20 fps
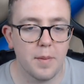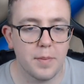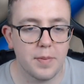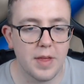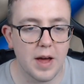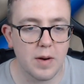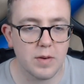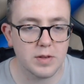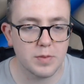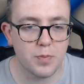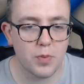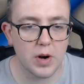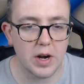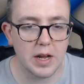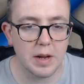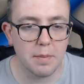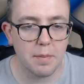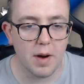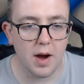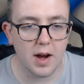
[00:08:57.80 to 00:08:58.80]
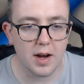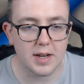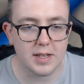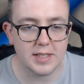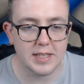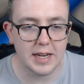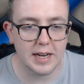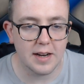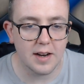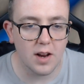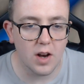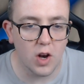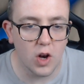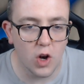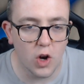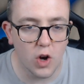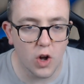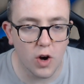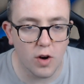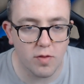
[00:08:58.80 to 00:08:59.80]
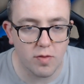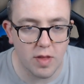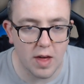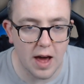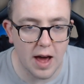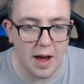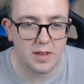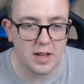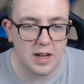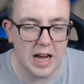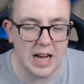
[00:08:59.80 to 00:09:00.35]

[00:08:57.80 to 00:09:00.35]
That was brilliant marketing. Love that.